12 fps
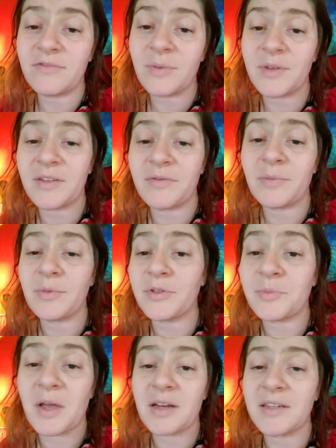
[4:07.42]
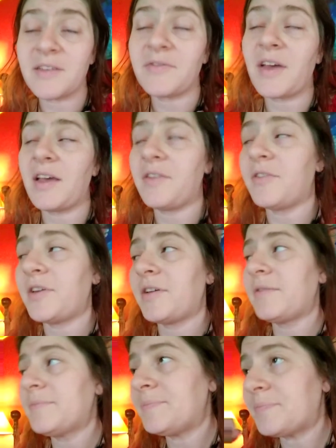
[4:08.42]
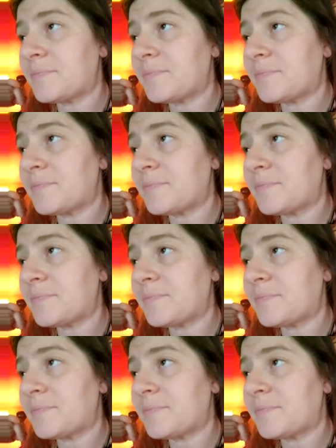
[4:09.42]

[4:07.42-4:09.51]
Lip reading: a different perspective. I don't know.